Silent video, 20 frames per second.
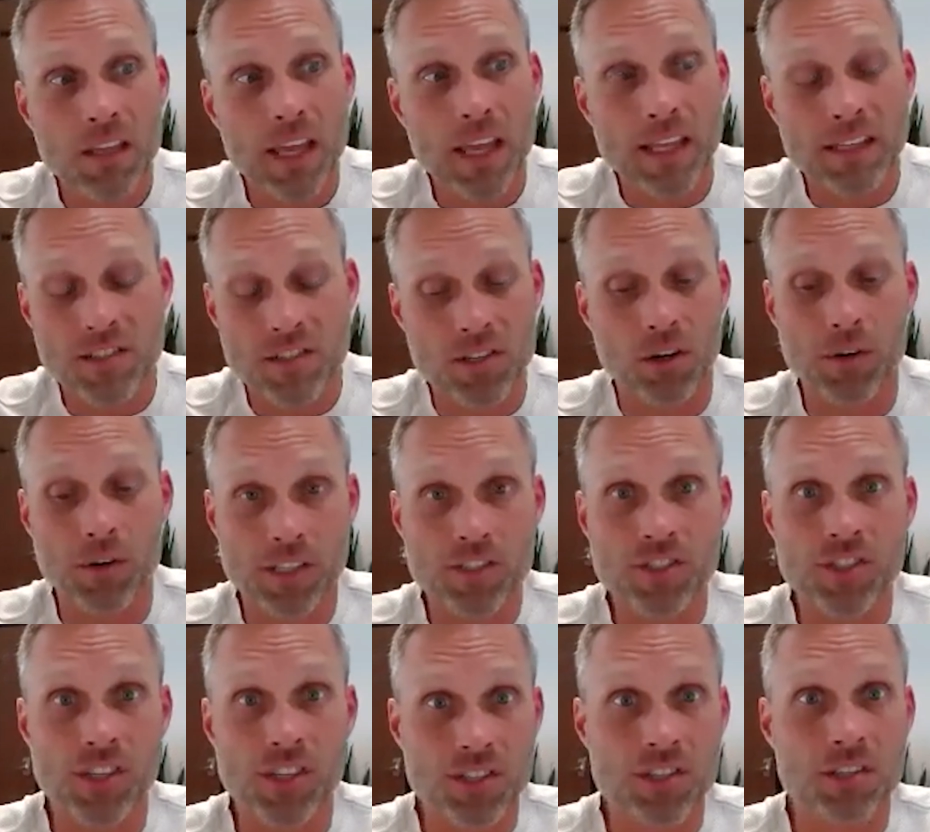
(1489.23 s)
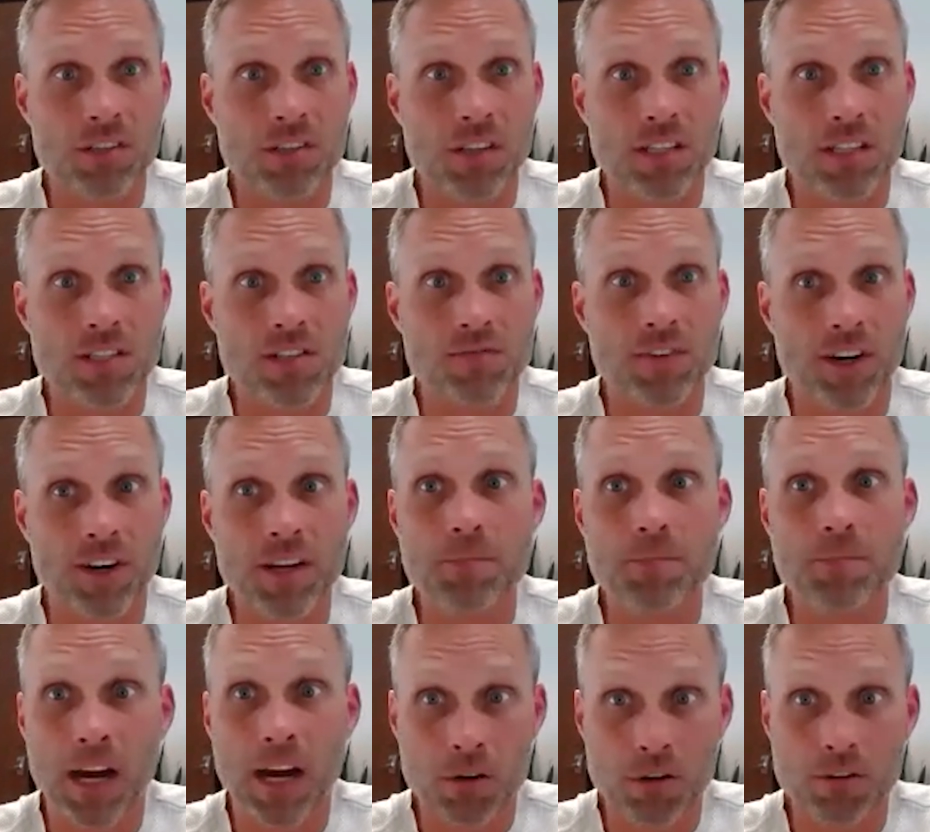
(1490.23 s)
And so it's very
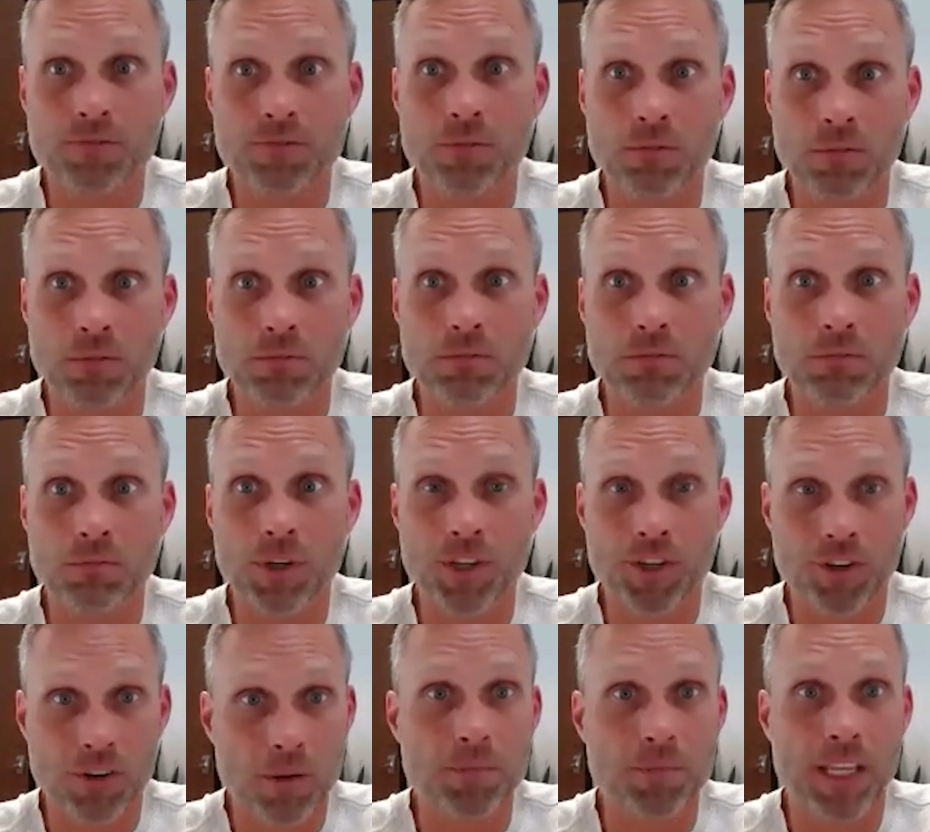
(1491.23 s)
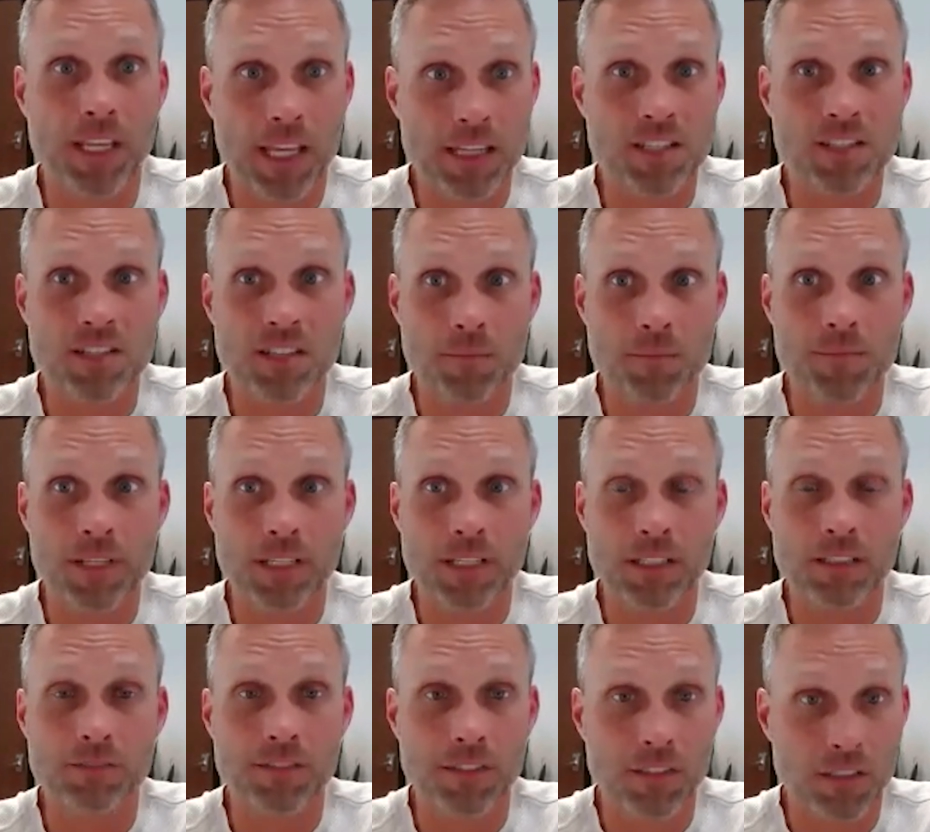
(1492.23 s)
powerful when you're up against
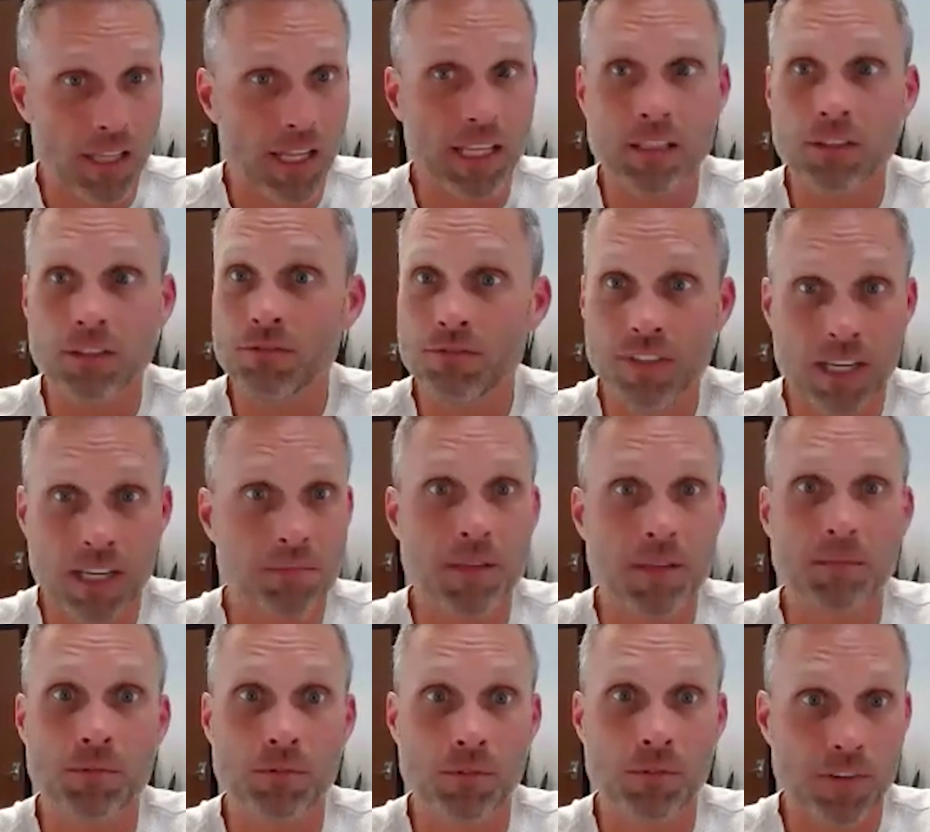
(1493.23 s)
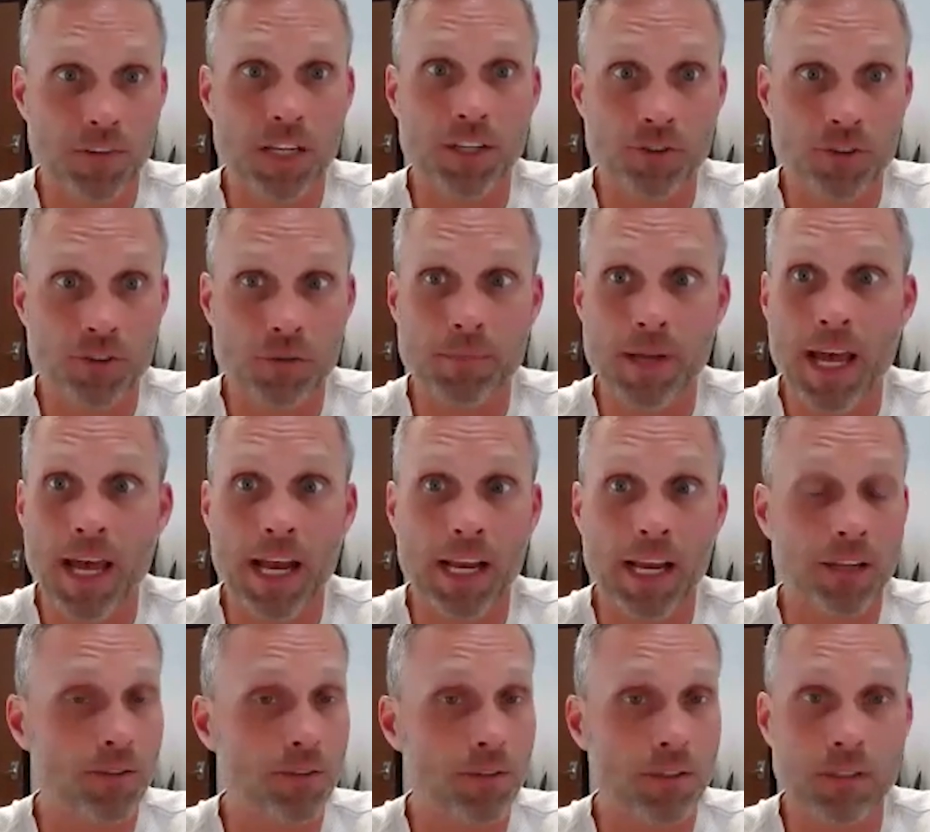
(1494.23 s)
something to feel like you've got people who have got your
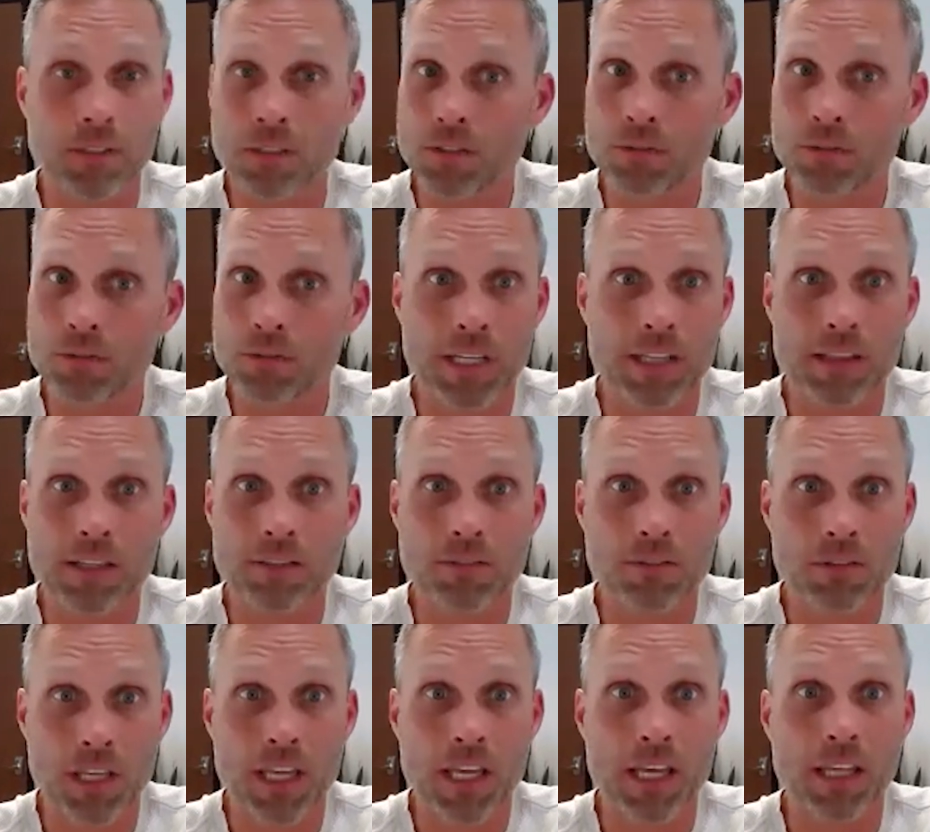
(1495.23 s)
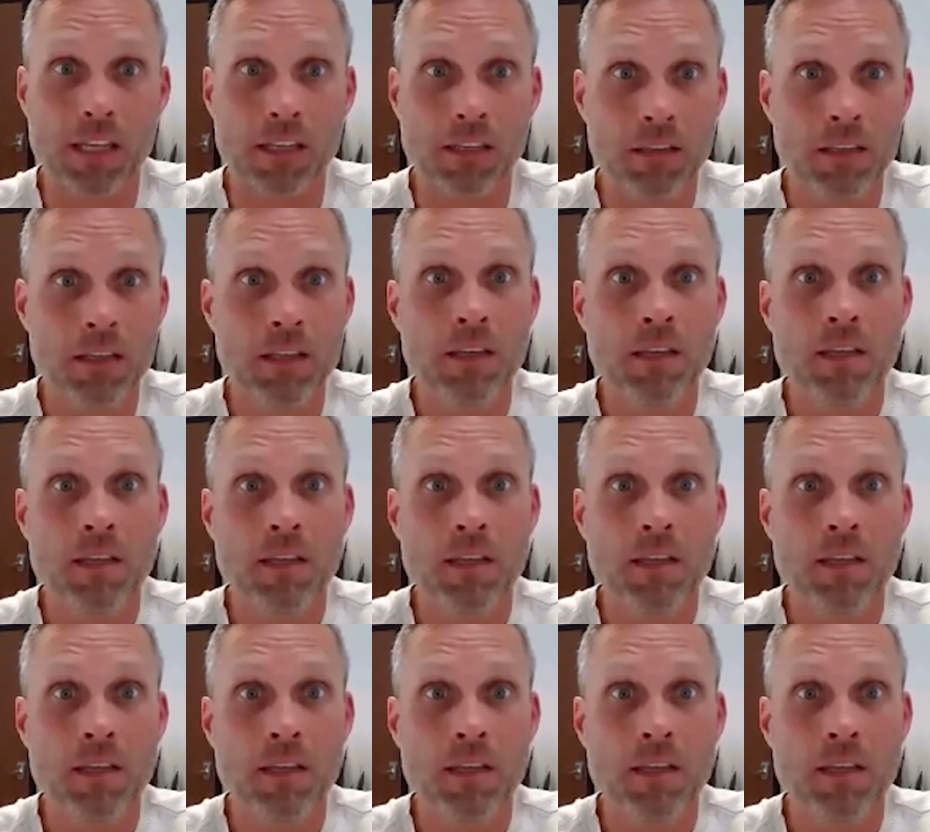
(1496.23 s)
back and you're going to do anything you can